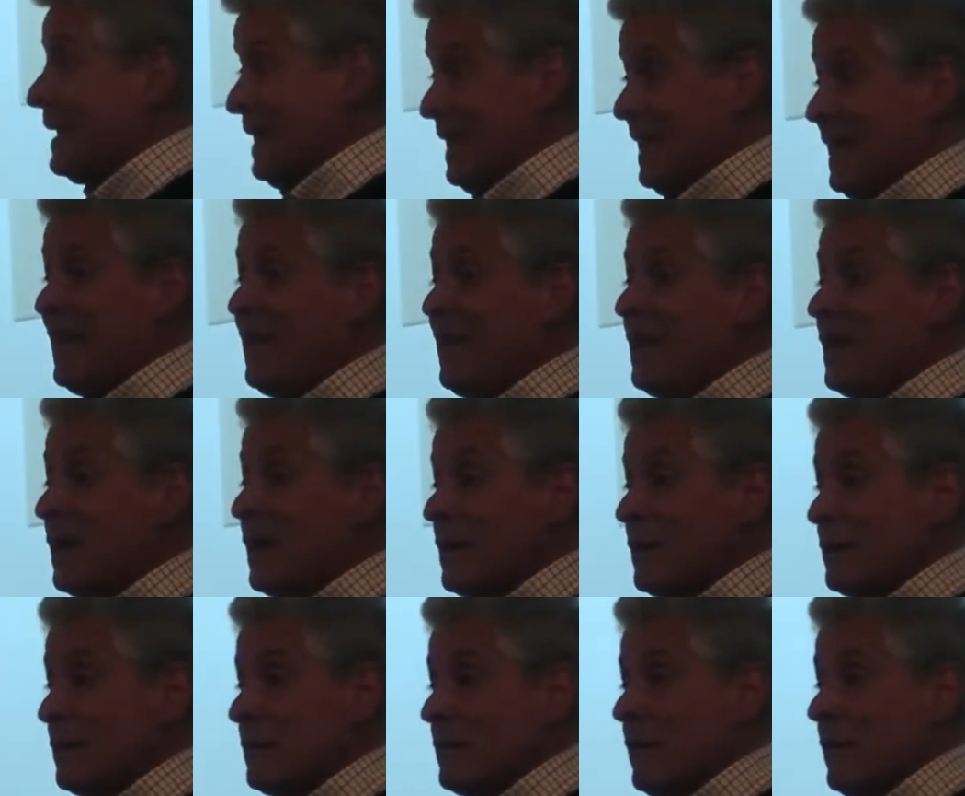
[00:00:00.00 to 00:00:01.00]
And
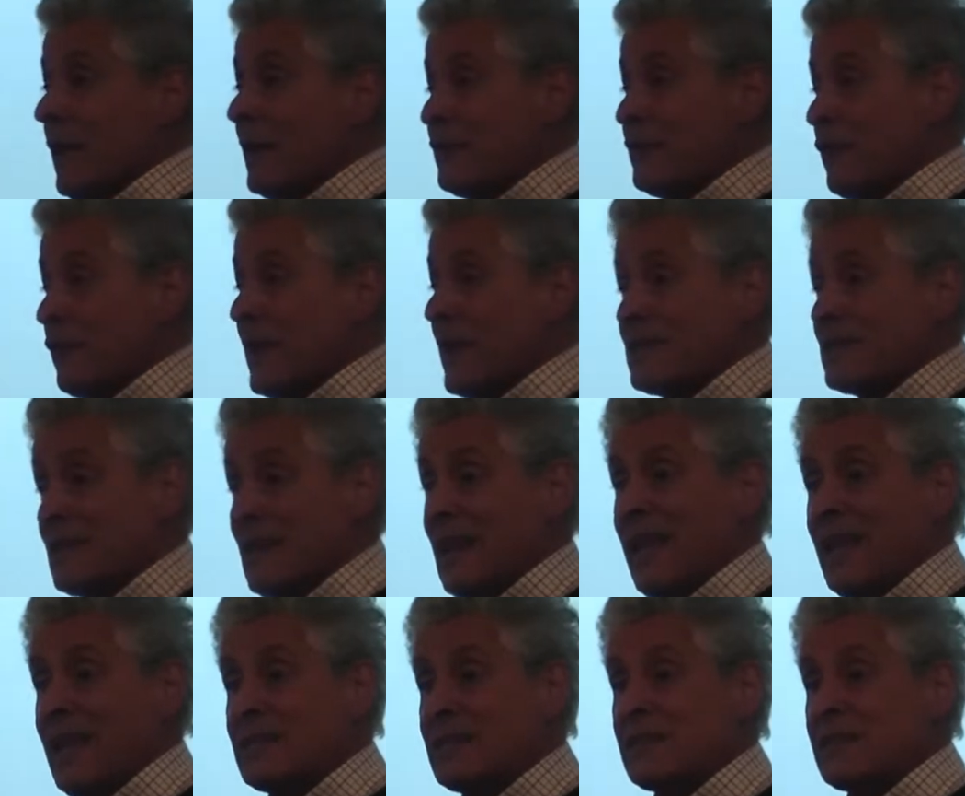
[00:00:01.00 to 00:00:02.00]
here it
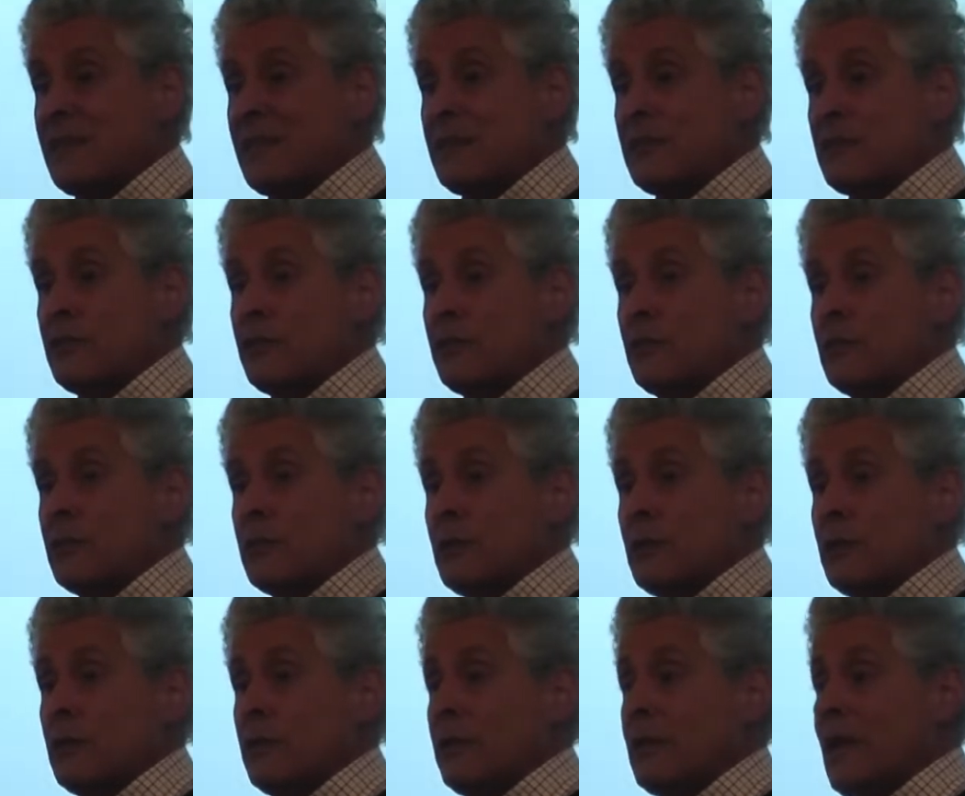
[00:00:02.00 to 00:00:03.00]
translates into
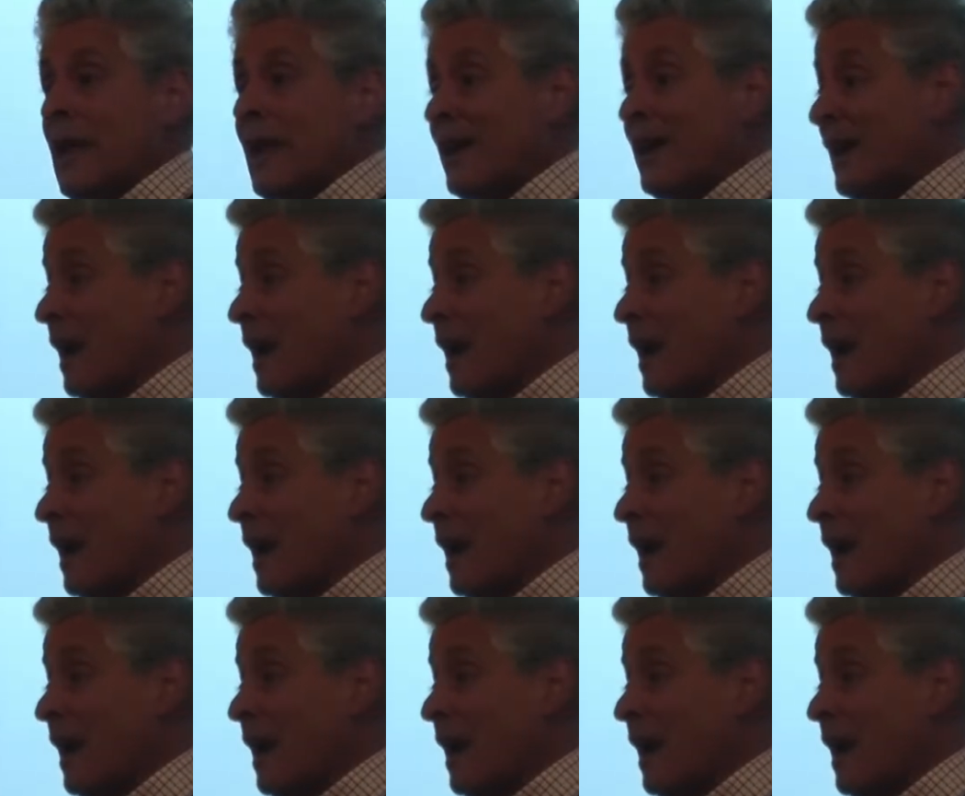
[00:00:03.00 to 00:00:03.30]
their